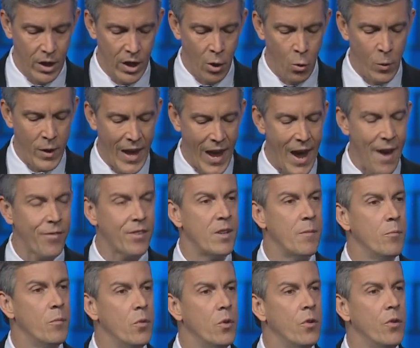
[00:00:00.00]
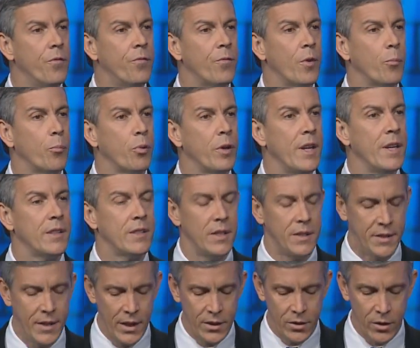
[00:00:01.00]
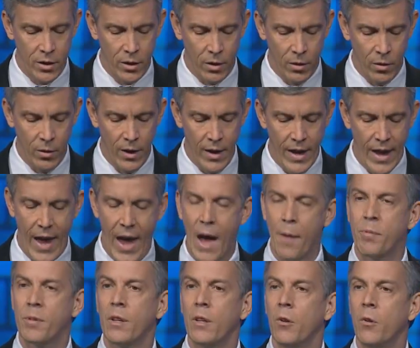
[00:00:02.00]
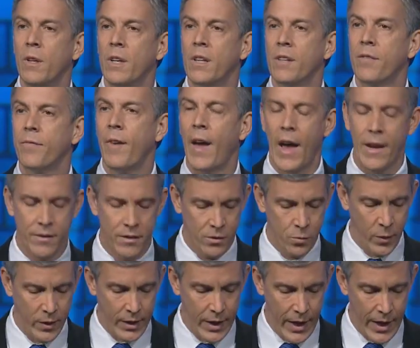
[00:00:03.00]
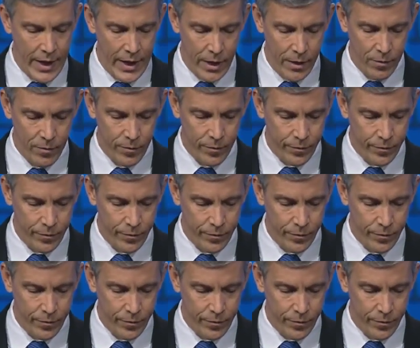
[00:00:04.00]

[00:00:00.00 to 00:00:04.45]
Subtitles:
We have to move from print to digital absolutely as fast as we can.